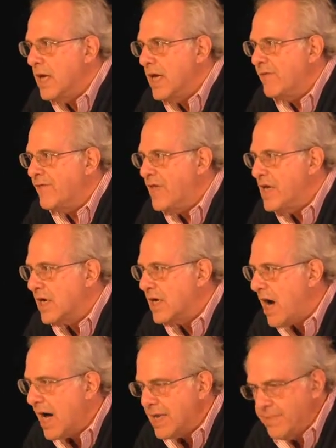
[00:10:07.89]
If the
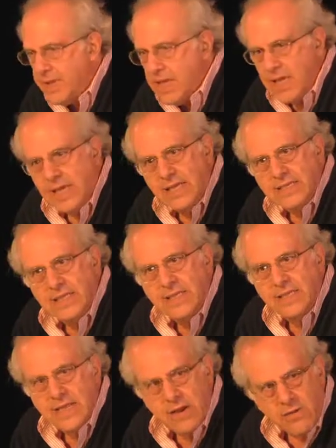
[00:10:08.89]
economy is
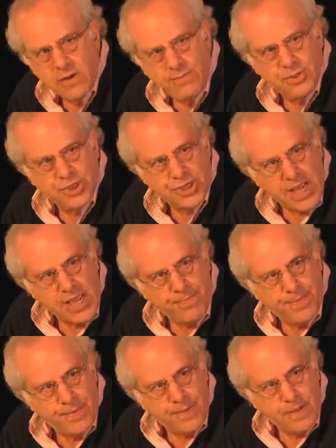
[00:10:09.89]
in terrible shape,